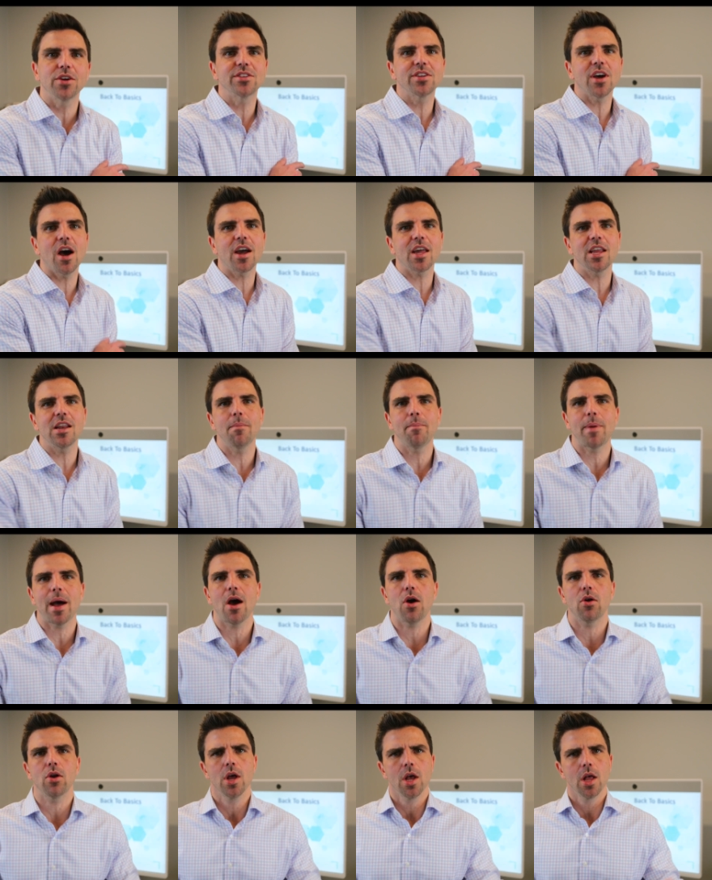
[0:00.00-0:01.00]
talking
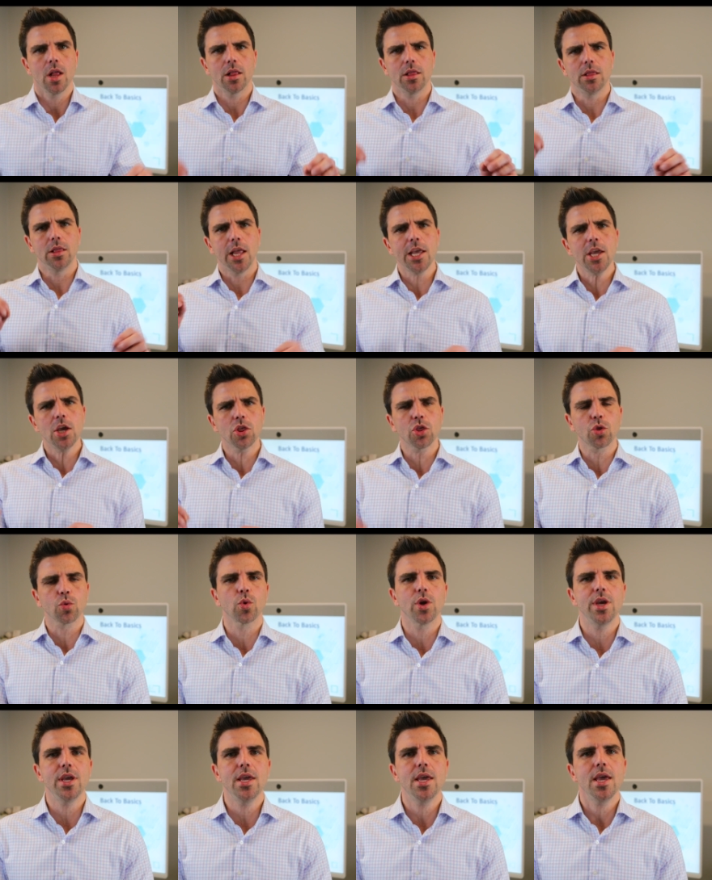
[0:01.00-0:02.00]
about layer
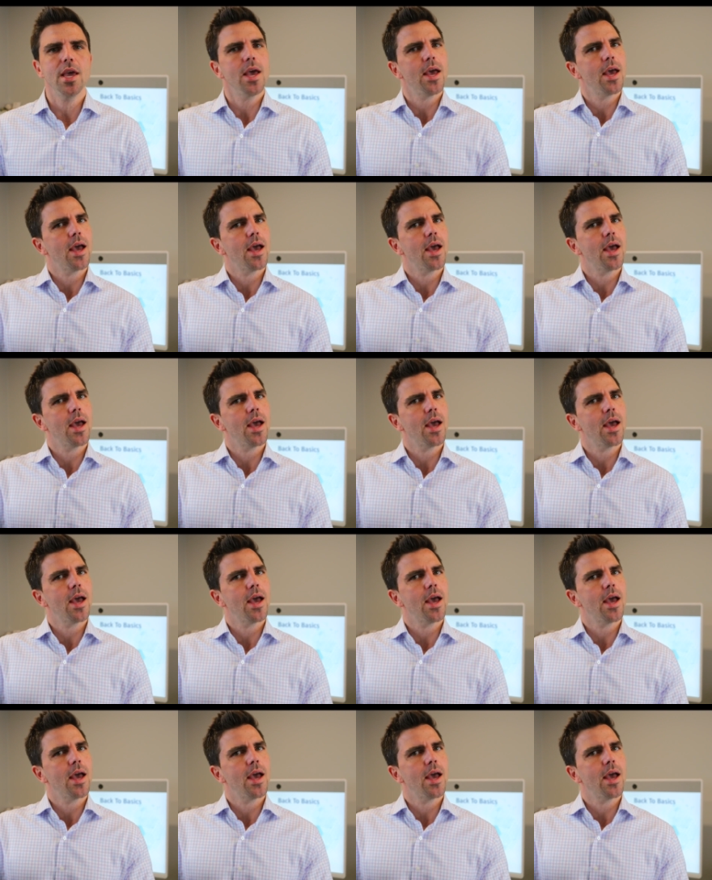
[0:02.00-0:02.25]
3